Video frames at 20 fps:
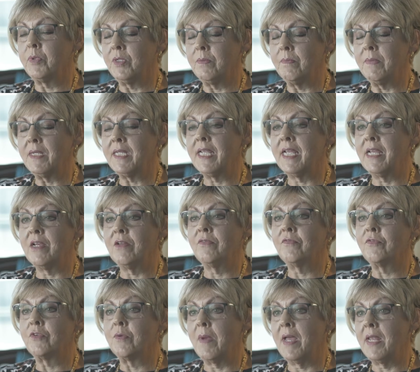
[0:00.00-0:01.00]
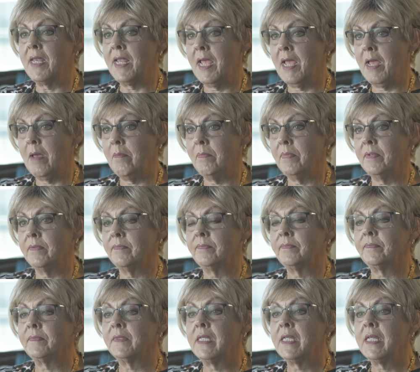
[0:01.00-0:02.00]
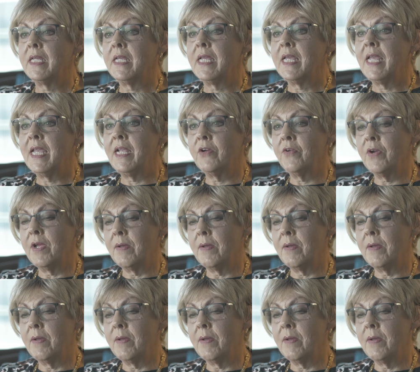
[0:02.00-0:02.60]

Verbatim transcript: putting me down for my nap. And